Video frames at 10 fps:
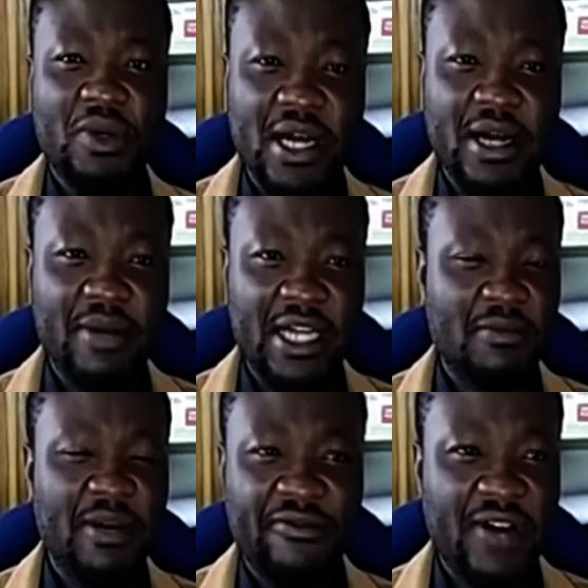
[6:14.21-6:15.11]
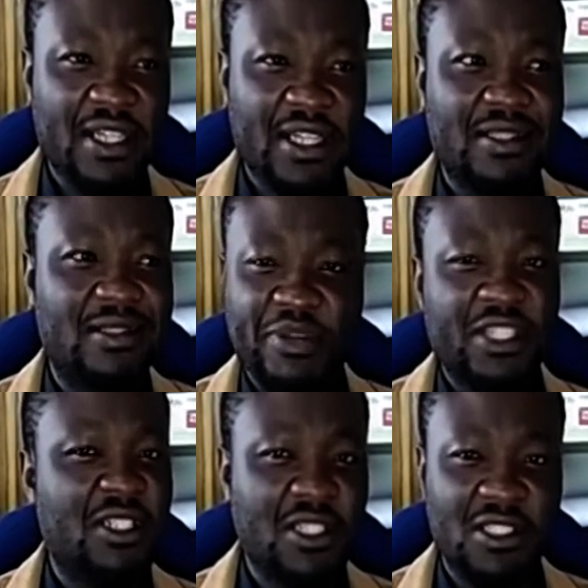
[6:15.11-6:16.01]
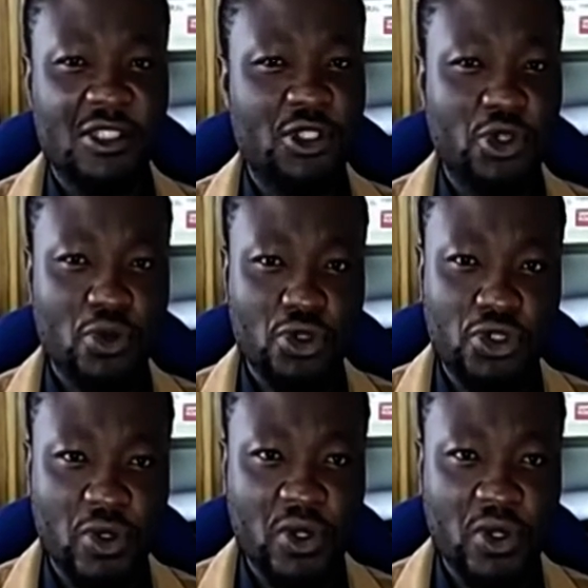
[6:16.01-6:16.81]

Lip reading: smart fighting business as usual.